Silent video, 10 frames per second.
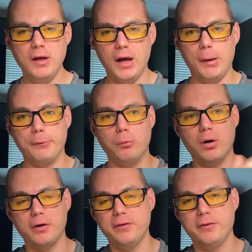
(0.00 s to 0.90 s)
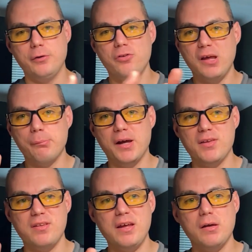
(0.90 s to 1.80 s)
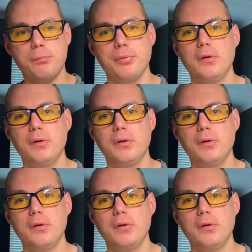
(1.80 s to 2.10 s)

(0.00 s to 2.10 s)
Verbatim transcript: I'm going to walk you through step by step.